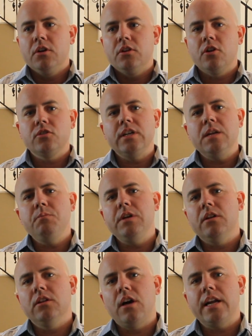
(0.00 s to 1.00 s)
there's going to be a
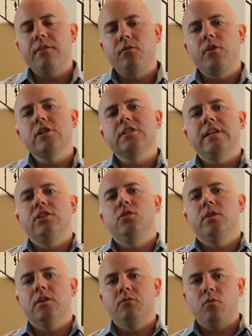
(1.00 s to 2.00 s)
lot of risks that you
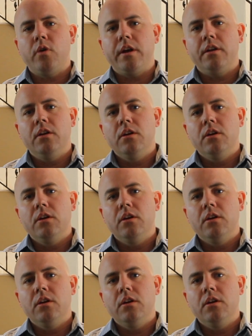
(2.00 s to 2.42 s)
can avoid.